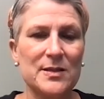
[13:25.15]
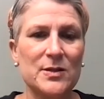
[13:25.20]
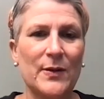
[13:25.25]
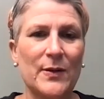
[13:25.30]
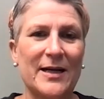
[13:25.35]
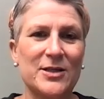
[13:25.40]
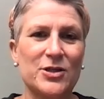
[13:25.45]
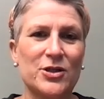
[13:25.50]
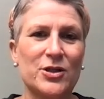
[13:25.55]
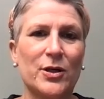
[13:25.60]
So
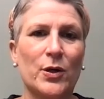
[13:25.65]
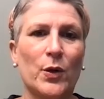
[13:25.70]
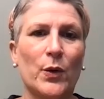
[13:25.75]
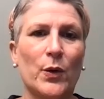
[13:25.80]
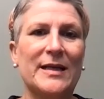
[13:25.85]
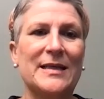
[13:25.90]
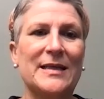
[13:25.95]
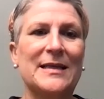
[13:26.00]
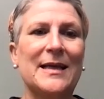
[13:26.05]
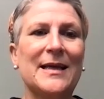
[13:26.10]
actually
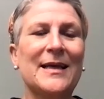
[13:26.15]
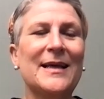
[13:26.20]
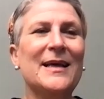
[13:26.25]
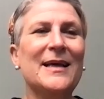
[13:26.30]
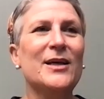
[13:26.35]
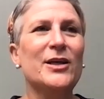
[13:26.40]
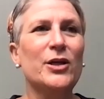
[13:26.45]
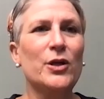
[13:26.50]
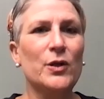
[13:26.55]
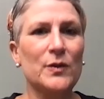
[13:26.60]
going,
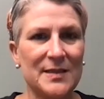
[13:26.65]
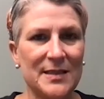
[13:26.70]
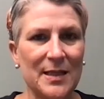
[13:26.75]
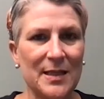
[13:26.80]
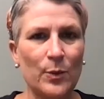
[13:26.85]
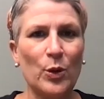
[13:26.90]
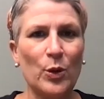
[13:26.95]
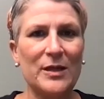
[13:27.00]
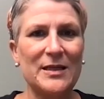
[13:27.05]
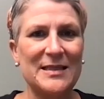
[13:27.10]

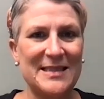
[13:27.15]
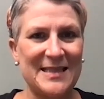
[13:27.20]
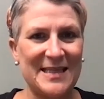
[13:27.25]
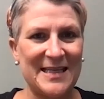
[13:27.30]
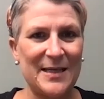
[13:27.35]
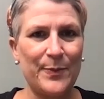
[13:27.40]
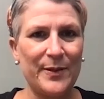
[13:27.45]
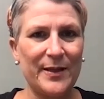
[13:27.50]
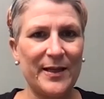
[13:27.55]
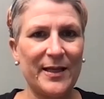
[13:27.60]
somewhat
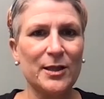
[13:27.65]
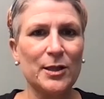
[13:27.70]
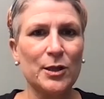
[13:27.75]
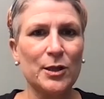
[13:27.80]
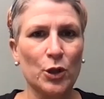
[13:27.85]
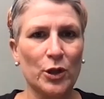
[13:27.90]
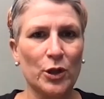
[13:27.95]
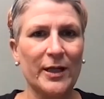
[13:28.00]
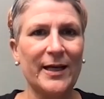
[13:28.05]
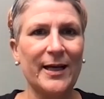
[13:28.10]
deep in
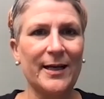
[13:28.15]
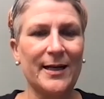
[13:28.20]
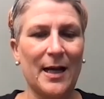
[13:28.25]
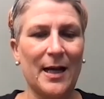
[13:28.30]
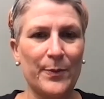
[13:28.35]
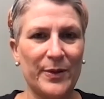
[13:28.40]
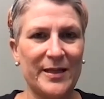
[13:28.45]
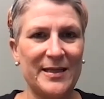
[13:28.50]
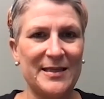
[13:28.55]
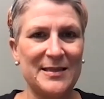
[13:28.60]
learning a
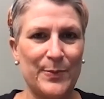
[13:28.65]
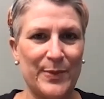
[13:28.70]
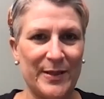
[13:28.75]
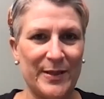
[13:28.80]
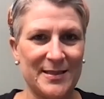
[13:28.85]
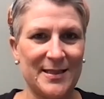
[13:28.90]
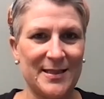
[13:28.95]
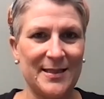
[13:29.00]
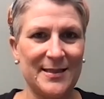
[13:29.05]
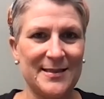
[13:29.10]
company's
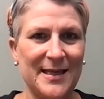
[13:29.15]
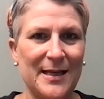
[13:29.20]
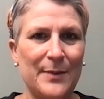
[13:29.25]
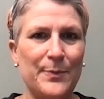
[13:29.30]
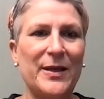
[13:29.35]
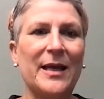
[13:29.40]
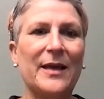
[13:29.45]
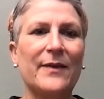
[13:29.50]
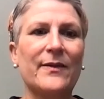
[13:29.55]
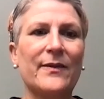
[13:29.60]
business and
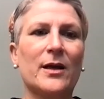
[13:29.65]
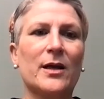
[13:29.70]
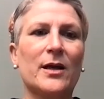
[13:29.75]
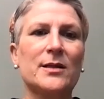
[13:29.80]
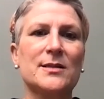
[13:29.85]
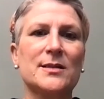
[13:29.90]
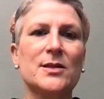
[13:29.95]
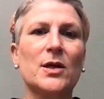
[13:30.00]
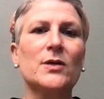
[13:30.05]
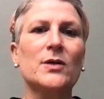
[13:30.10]
being in the
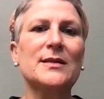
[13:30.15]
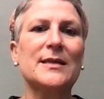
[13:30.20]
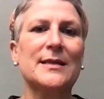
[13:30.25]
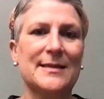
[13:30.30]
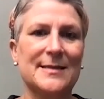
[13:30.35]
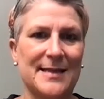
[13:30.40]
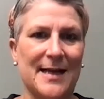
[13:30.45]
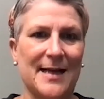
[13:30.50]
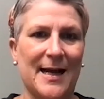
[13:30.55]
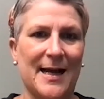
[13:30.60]
consulting
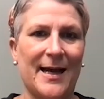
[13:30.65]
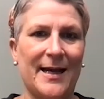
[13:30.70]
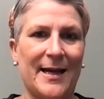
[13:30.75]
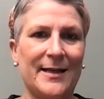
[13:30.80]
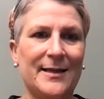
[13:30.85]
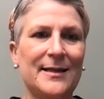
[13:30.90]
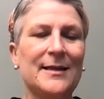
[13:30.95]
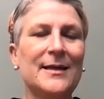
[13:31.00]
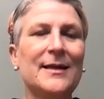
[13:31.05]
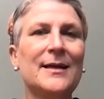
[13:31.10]
side